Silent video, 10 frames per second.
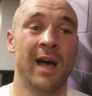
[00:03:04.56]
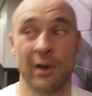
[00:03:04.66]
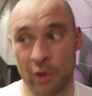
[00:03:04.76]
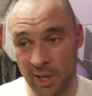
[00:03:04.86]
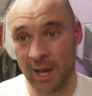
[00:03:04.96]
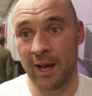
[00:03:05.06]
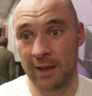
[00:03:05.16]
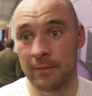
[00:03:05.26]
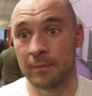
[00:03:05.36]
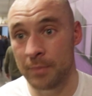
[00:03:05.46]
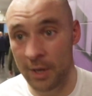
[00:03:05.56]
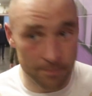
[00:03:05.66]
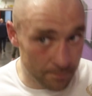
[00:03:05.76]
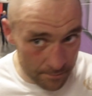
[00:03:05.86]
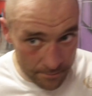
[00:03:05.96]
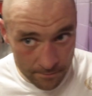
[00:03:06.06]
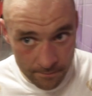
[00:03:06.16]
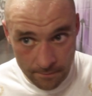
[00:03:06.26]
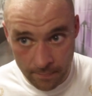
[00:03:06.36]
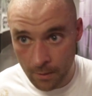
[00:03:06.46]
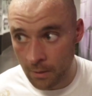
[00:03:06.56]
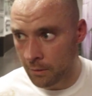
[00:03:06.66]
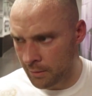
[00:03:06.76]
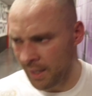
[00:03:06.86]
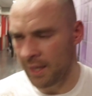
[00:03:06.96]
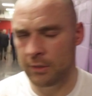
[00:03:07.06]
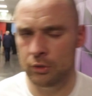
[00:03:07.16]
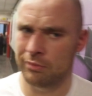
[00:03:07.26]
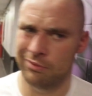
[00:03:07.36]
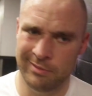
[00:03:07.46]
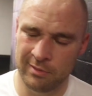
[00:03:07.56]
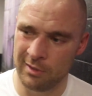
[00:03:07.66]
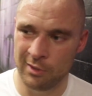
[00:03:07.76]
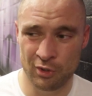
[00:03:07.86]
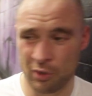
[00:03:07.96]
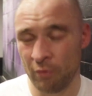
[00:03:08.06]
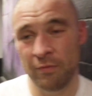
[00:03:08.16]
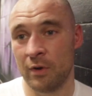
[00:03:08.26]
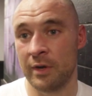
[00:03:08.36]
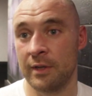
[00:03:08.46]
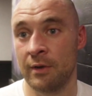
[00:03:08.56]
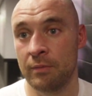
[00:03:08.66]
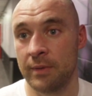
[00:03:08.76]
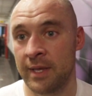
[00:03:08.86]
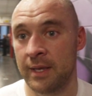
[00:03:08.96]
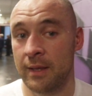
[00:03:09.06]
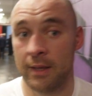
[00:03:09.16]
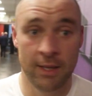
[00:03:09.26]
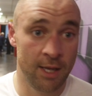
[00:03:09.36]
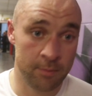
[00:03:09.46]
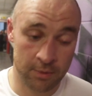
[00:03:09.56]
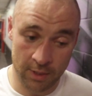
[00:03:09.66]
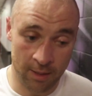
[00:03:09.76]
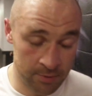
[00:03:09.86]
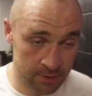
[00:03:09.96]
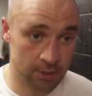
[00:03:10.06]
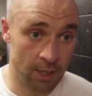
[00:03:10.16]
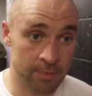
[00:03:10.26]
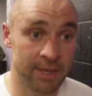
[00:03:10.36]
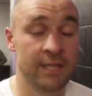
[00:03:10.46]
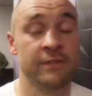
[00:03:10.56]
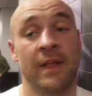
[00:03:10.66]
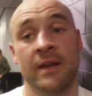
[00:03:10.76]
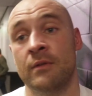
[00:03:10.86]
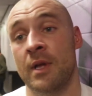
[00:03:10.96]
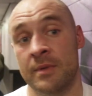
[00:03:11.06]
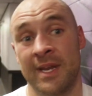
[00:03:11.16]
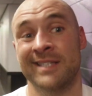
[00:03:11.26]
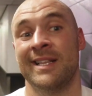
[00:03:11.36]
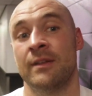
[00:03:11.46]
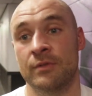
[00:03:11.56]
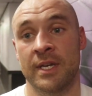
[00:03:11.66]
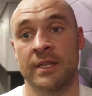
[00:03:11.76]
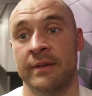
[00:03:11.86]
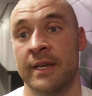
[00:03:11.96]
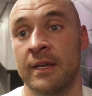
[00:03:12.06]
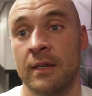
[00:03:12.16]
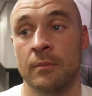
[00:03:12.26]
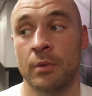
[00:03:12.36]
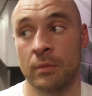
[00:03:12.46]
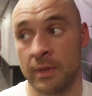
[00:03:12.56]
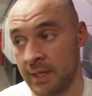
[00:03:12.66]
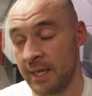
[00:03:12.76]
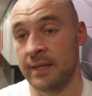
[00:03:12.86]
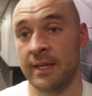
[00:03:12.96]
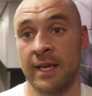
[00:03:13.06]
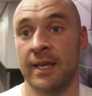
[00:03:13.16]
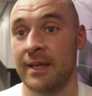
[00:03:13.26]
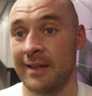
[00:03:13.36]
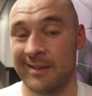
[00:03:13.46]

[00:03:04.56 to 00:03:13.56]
Volume puncher, pardon? You're a volume puncher, right? Yeah, just, just go for it, you know. Like, I'm, I'm, I'm a nice I'm a nice lad outside the ring, but when you get in there,